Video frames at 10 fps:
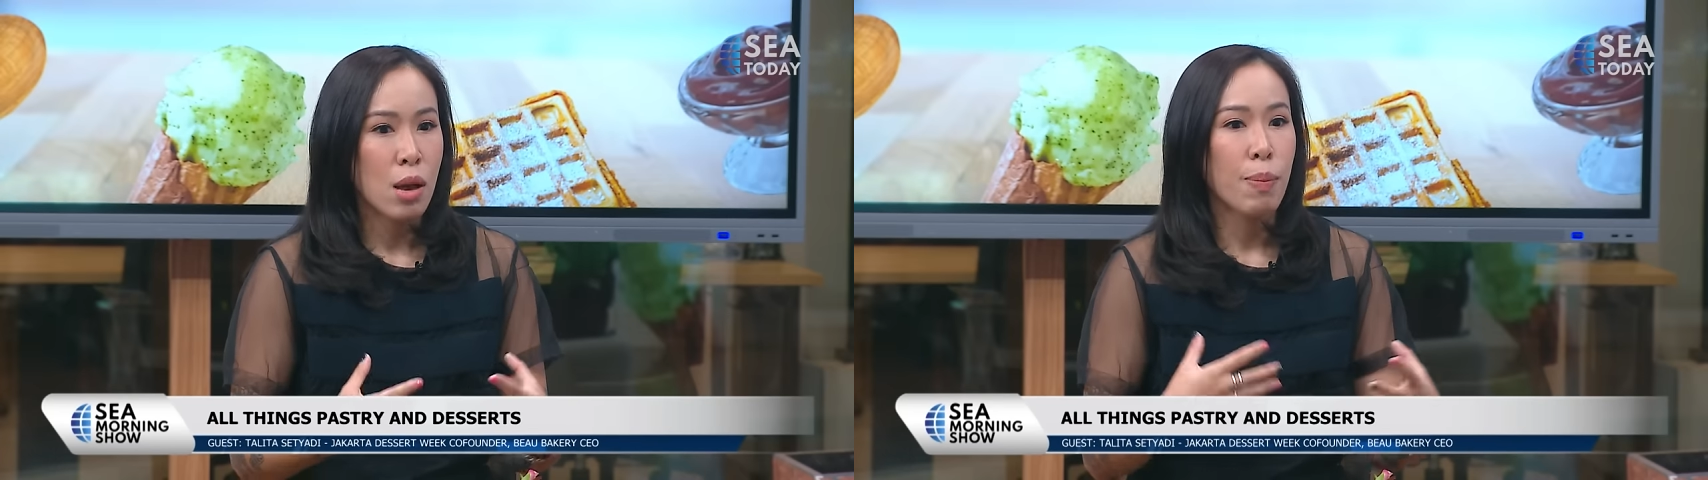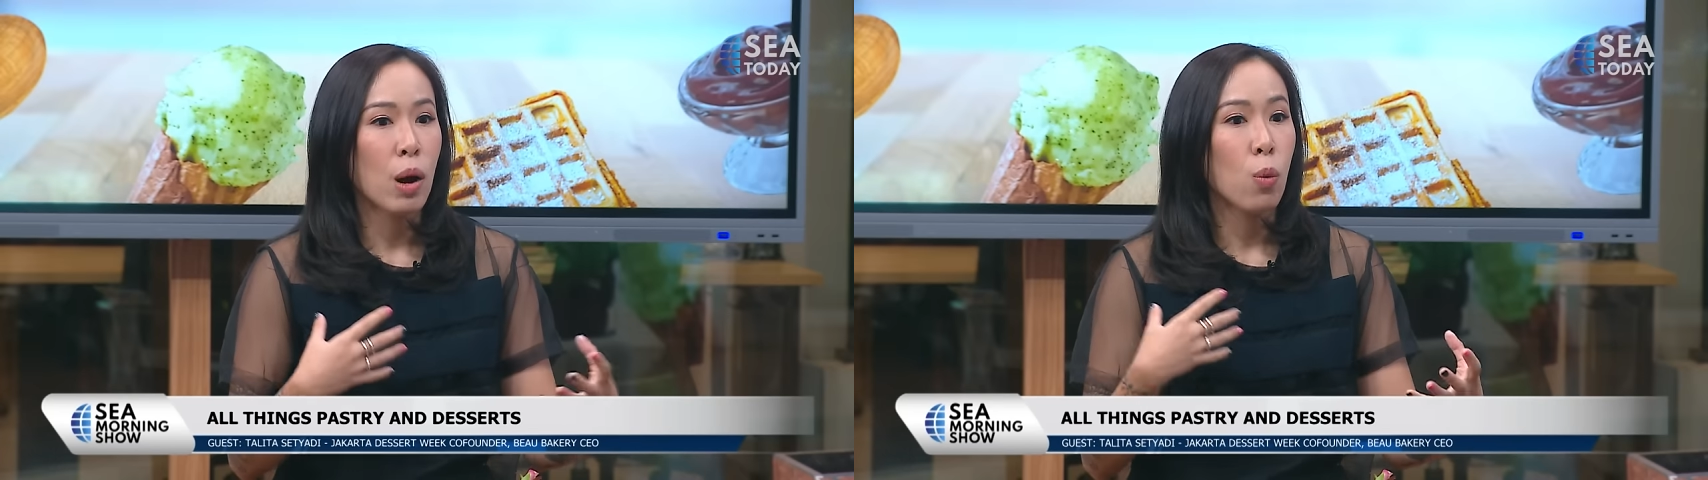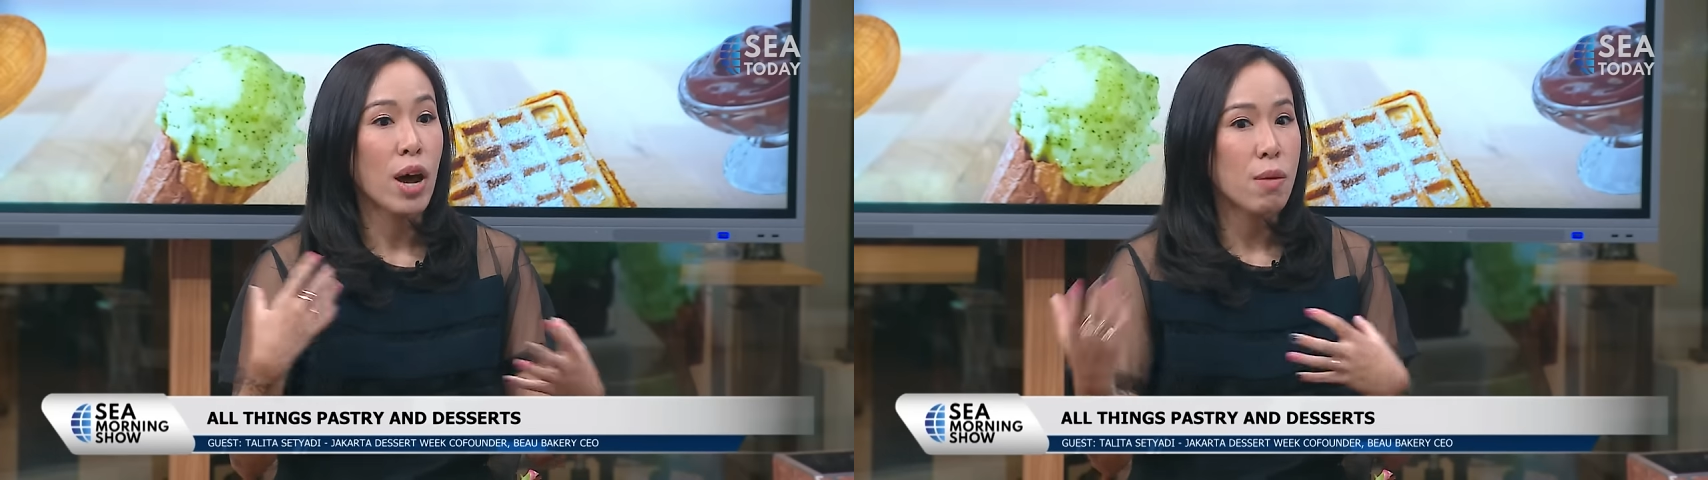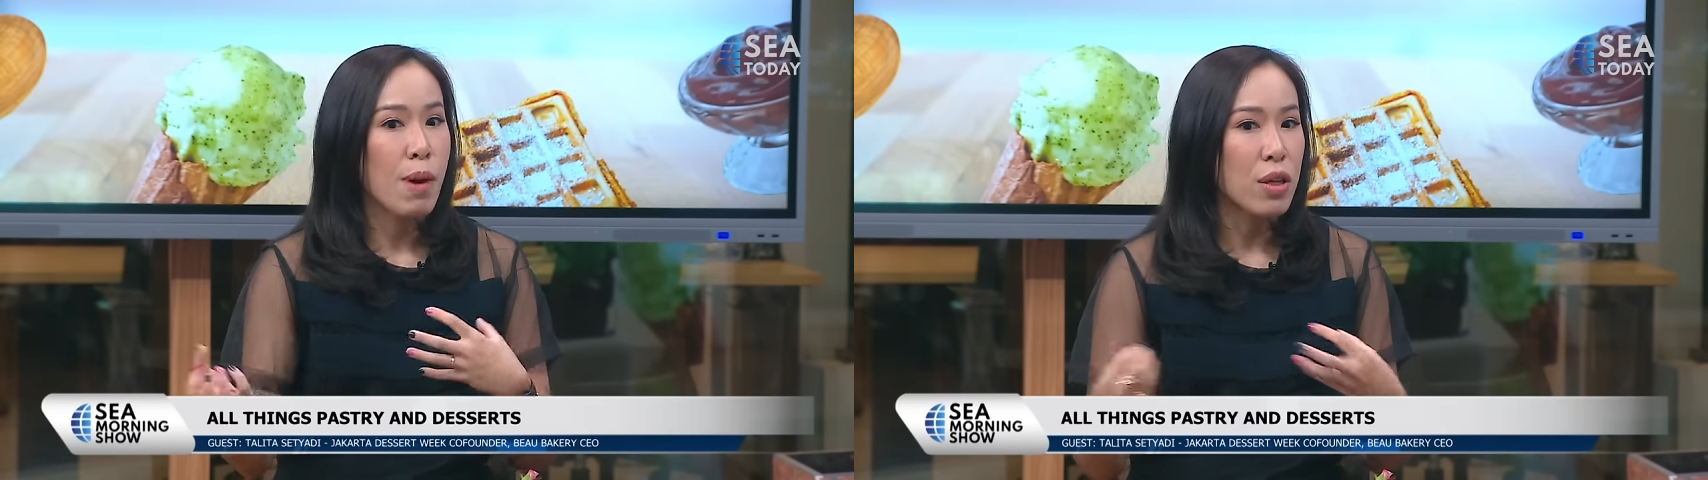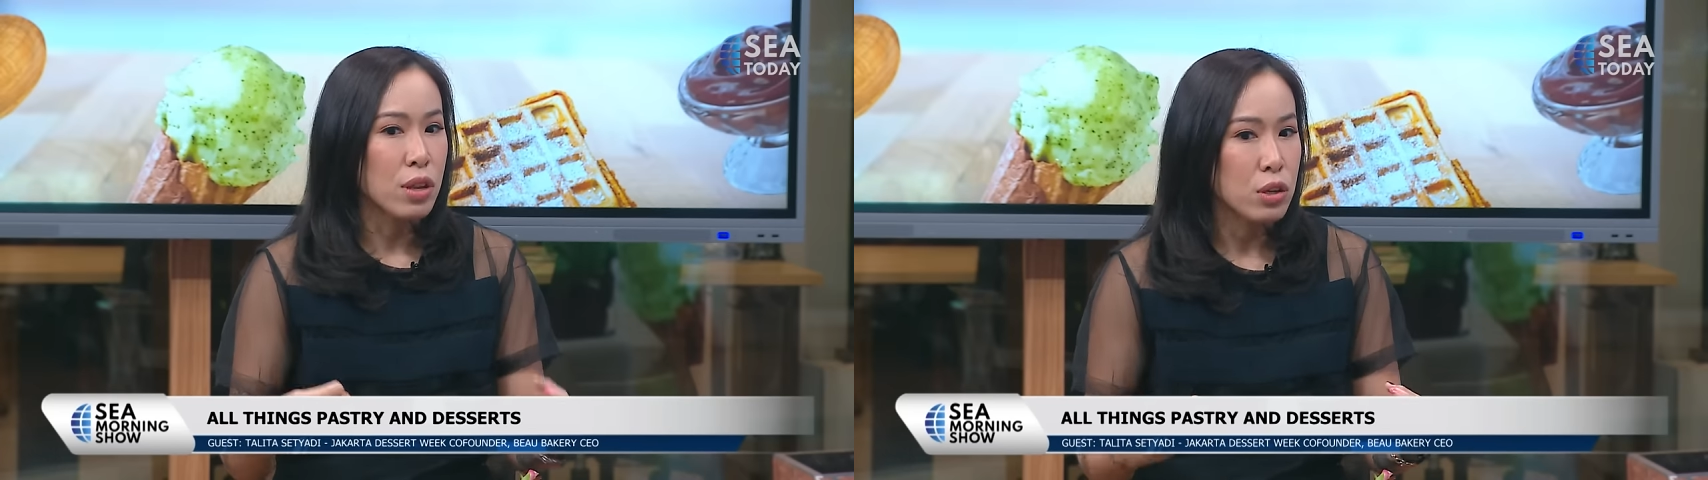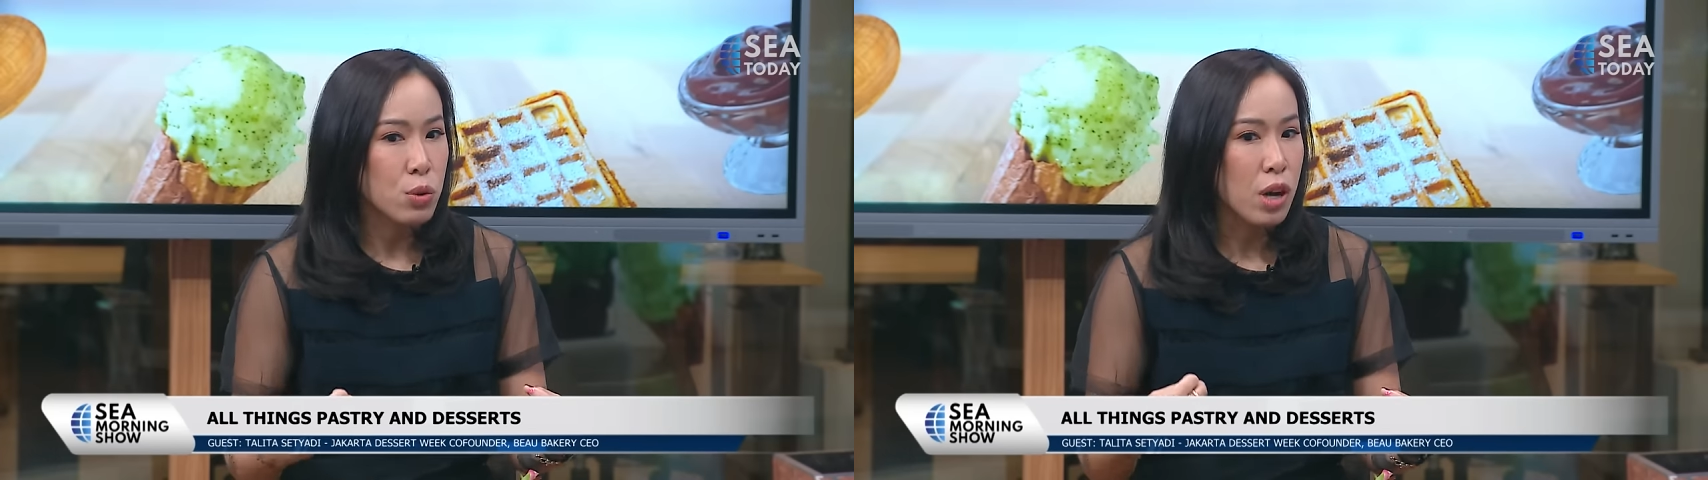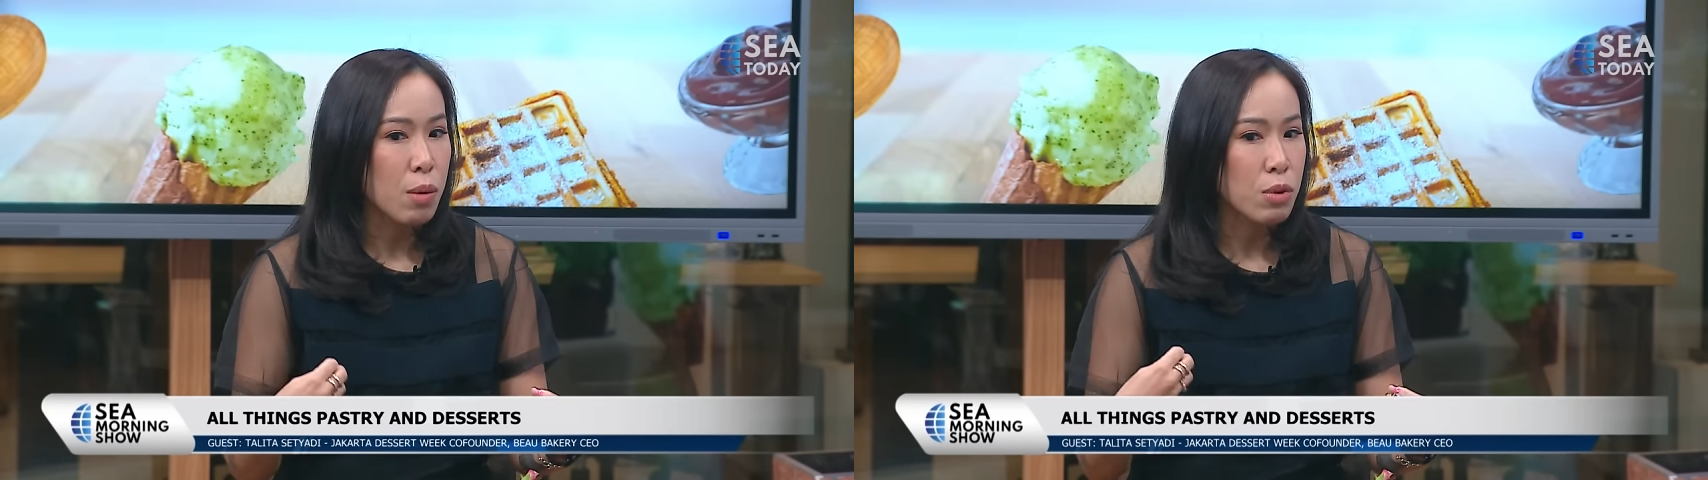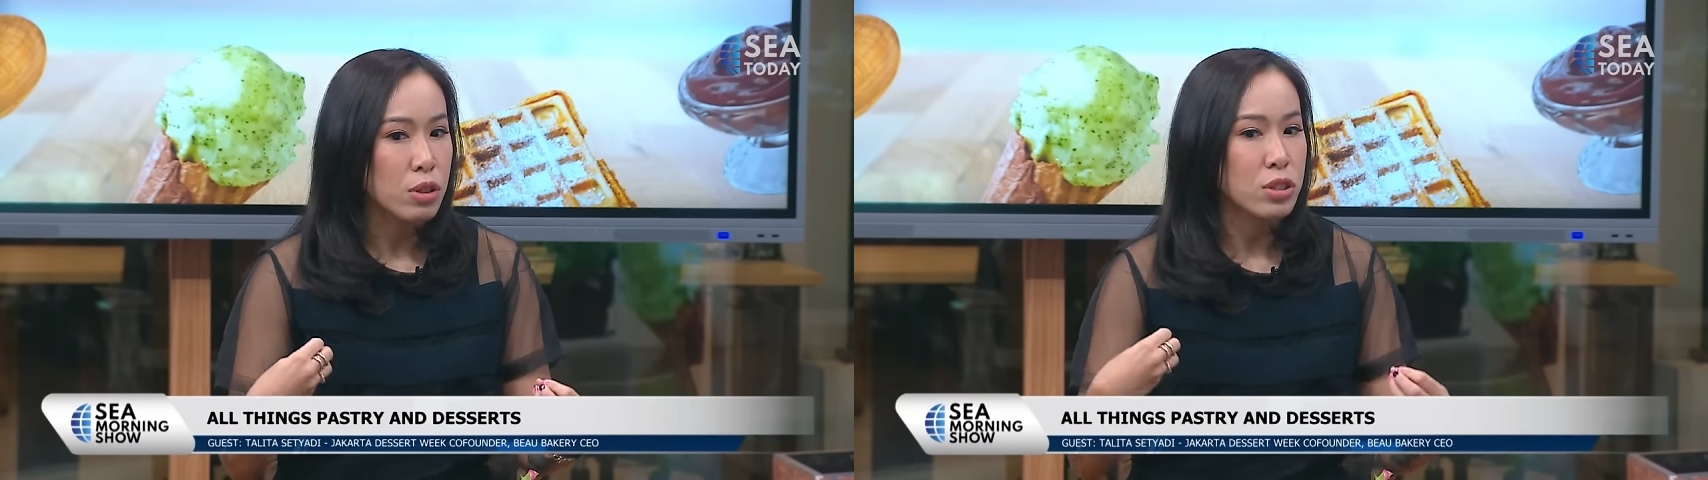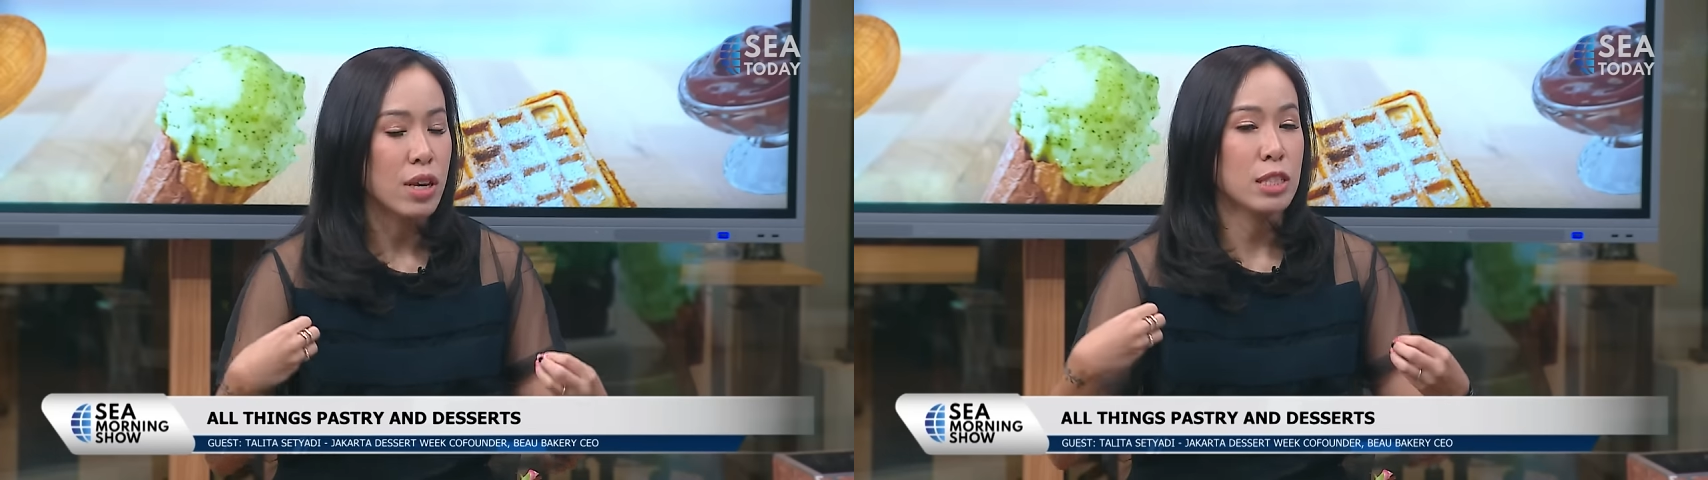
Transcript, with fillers: But what about the newcomers,